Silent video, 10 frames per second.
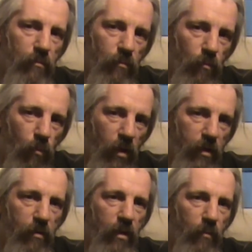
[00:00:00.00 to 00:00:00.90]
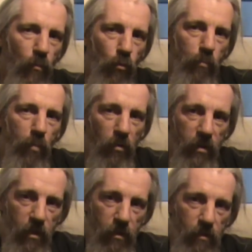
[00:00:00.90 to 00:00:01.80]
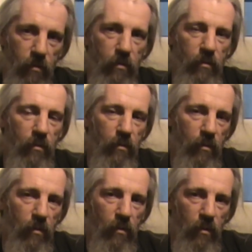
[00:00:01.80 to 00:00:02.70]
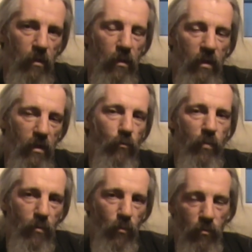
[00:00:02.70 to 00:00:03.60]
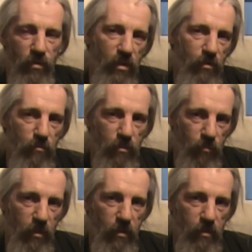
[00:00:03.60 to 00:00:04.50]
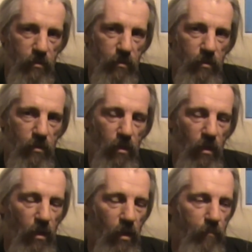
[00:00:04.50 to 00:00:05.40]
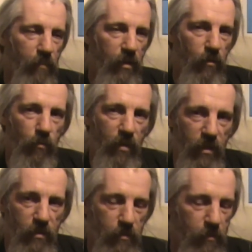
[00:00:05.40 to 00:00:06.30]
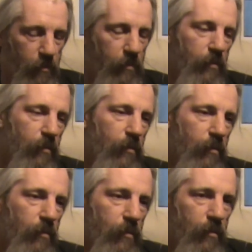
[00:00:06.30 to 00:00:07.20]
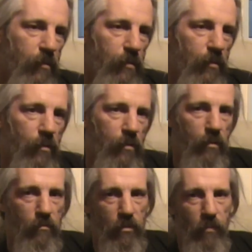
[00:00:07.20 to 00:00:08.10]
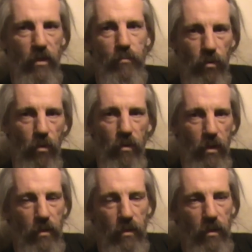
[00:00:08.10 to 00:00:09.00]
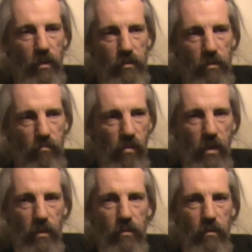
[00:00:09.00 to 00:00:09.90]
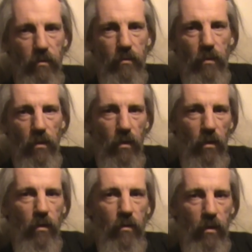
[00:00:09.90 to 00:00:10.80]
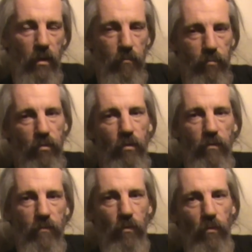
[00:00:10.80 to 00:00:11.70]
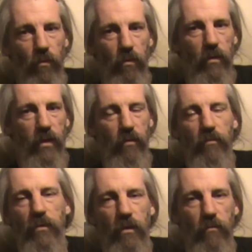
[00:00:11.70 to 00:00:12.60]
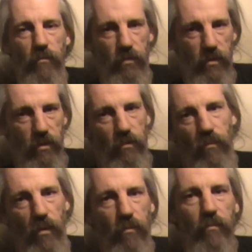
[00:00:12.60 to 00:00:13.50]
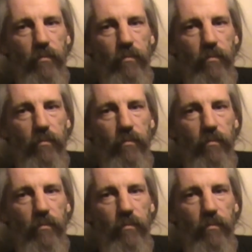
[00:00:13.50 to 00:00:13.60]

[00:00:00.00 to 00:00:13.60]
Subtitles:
where you get more body and a little bit more residual sweetness in your beers. So smash brewing is great to learn and improve your kettle skills with a single malt.